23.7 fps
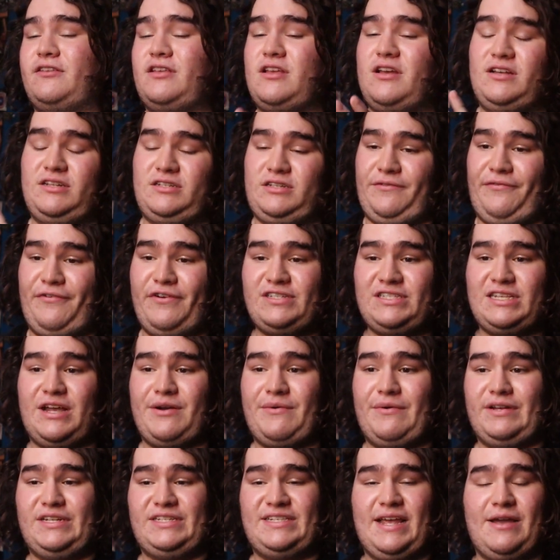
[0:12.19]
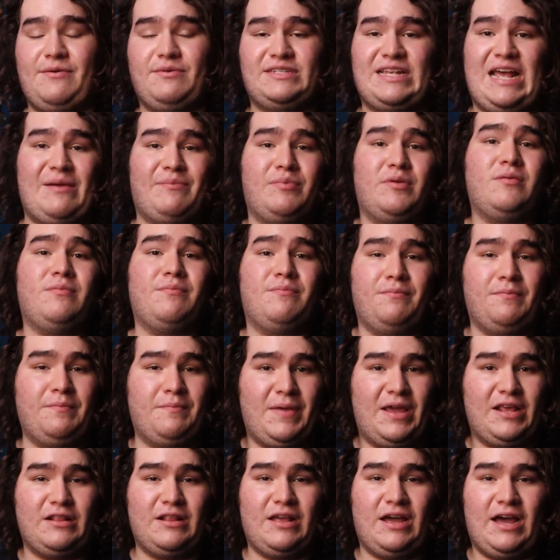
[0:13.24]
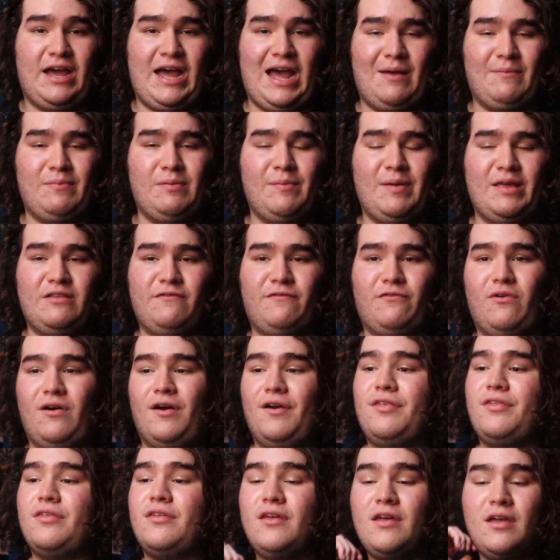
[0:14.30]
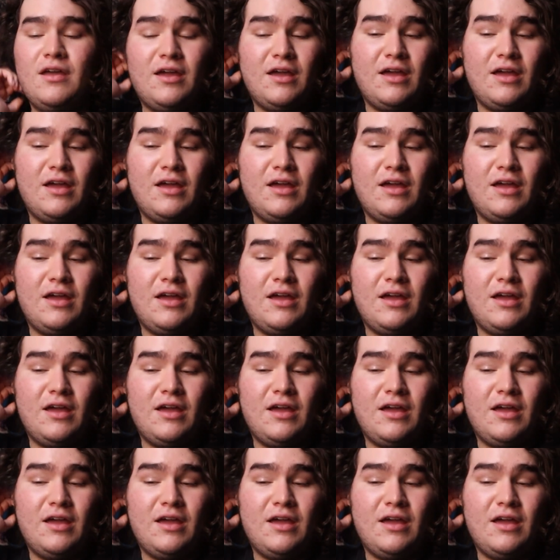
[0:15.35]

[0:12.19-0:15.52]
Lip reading: because the first thing I wanted to say was Happy May the 4th.